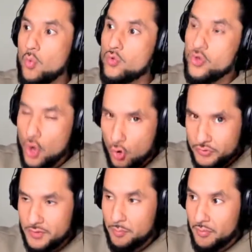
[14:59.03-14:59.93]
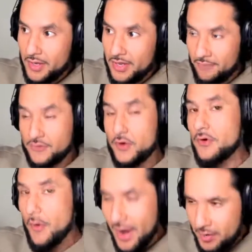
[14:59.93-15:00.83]
know to, if you don't
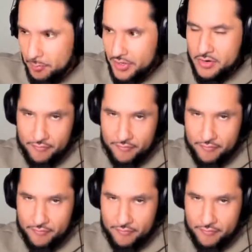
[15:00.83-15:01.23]
know how to put your